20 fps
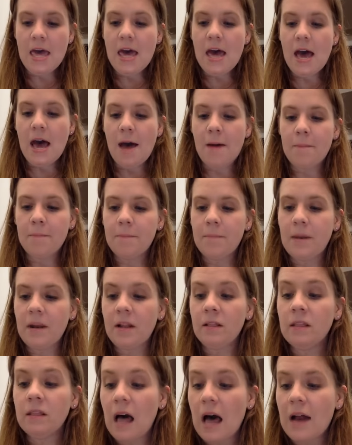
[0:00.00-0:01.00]
Um, but a
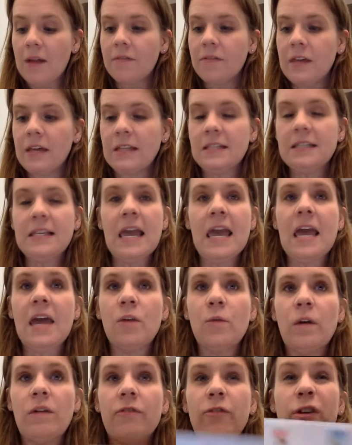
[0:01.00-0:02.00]
lot of things can.
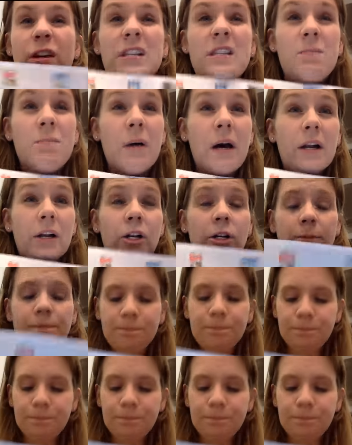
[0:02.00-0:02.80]
We freeze butter.